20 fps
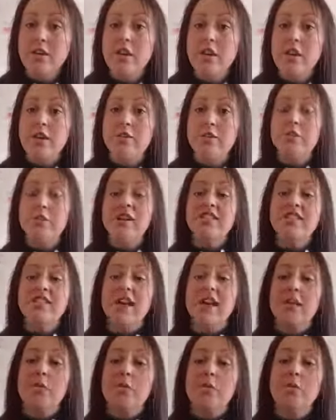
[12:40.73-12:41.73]
So my
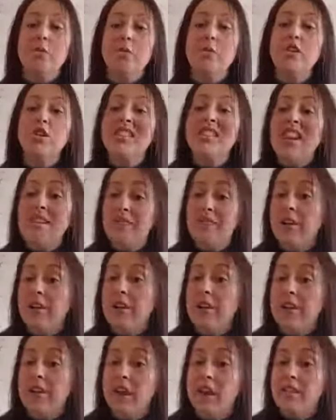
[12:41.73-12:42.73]
son would
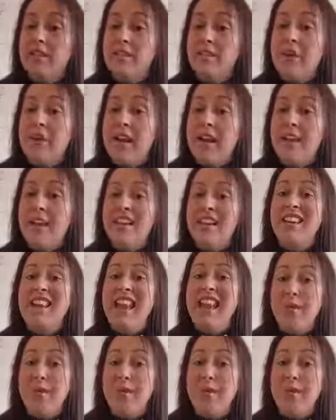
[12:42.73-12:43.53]
definitely like to make